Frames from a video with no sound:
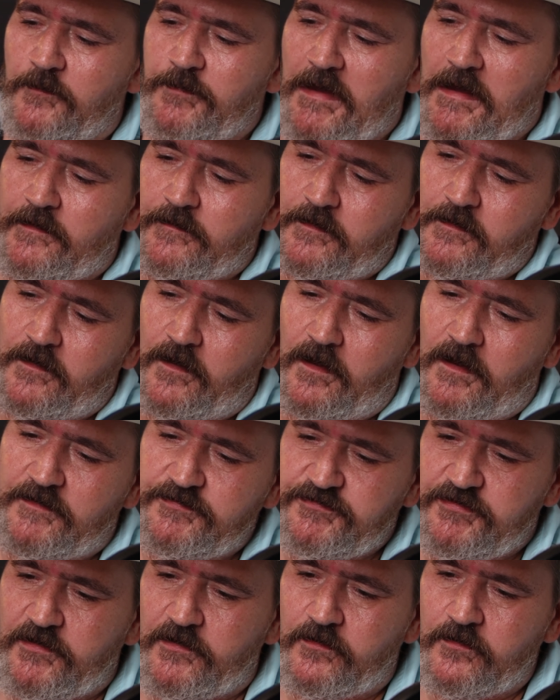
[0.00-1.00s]
about
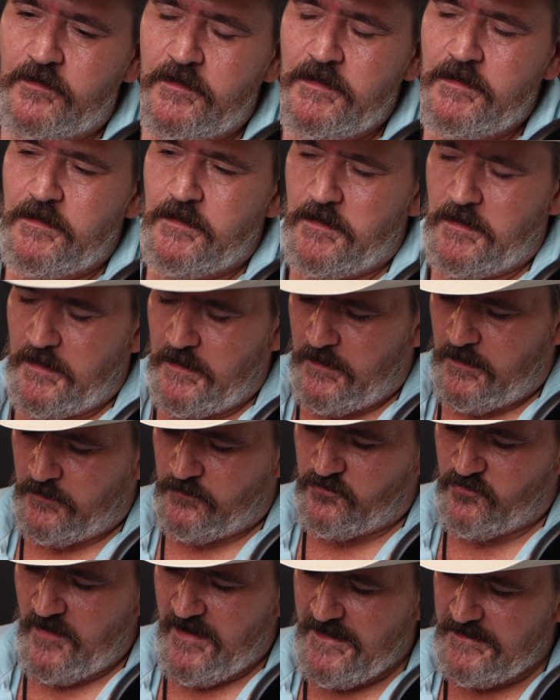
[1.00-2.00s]
Akaso
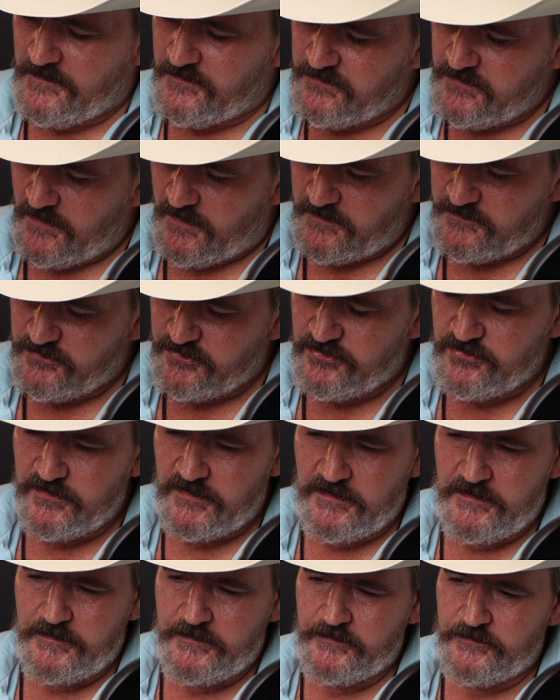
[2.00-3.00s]
and Dragon Touch
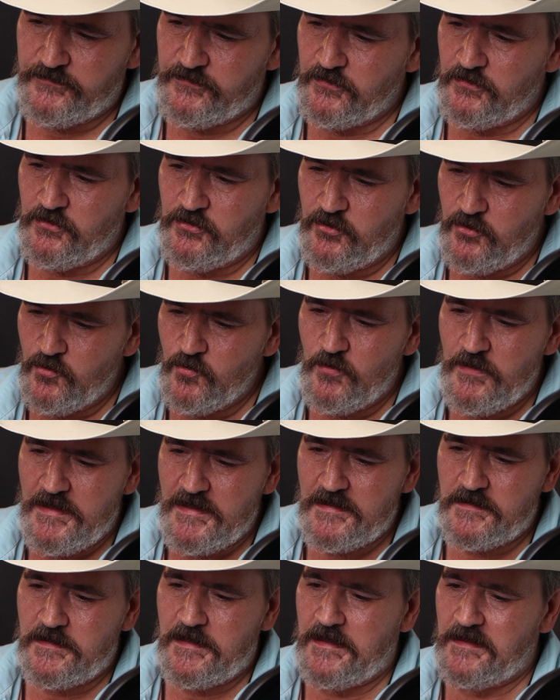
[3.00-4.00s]
is you
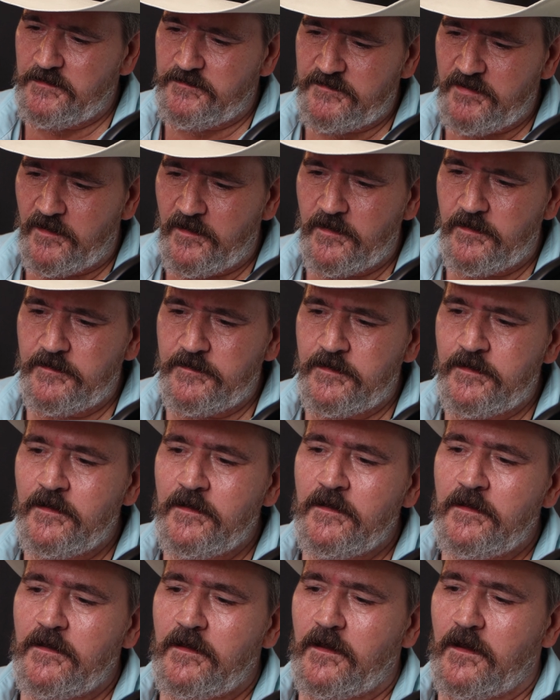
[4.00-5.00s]
get a ton
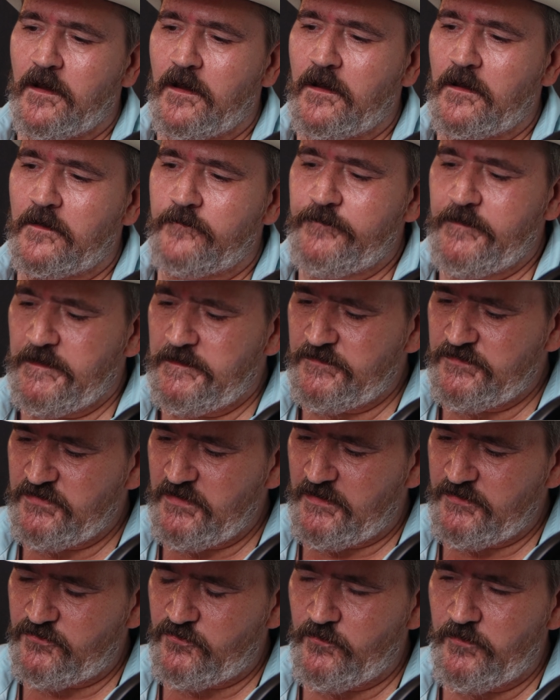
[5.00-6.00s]
of
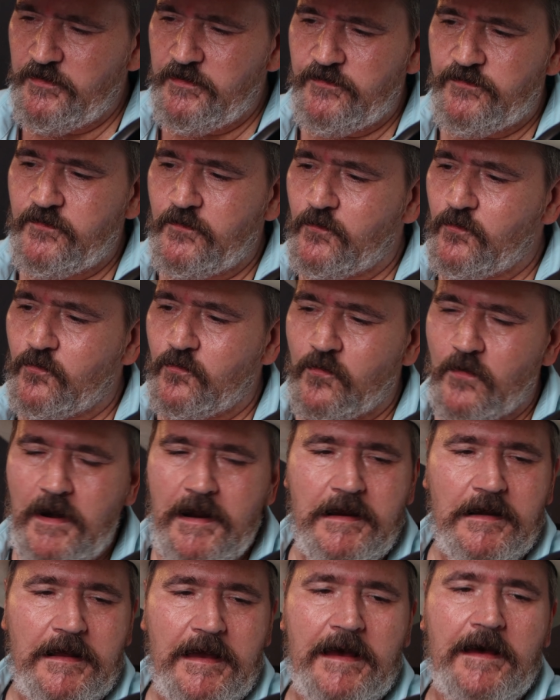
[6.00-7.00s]
accessories
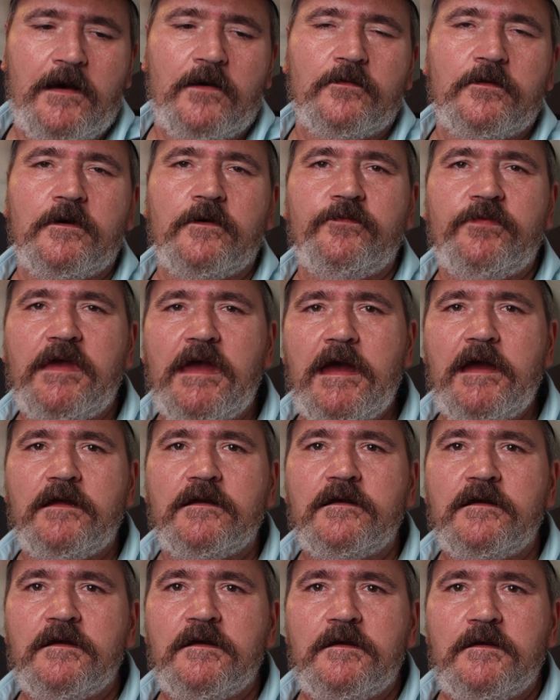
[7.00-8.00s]
right out of the
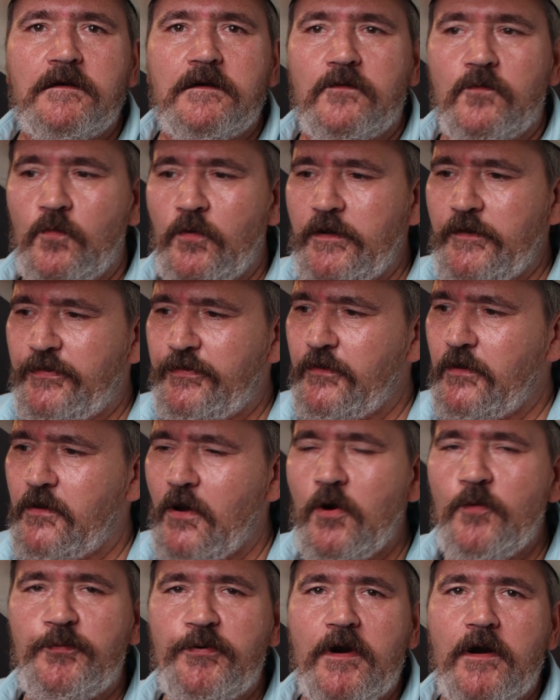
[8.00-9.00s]
gate. With
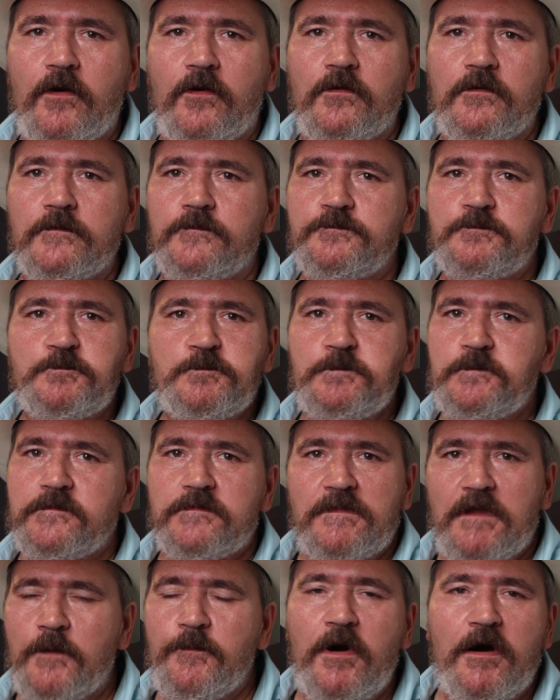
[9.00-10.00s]
GoPro,
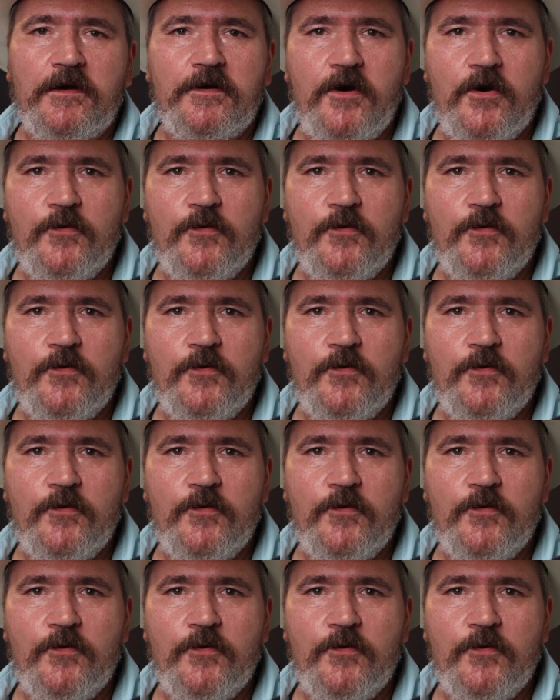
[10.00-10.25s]
come on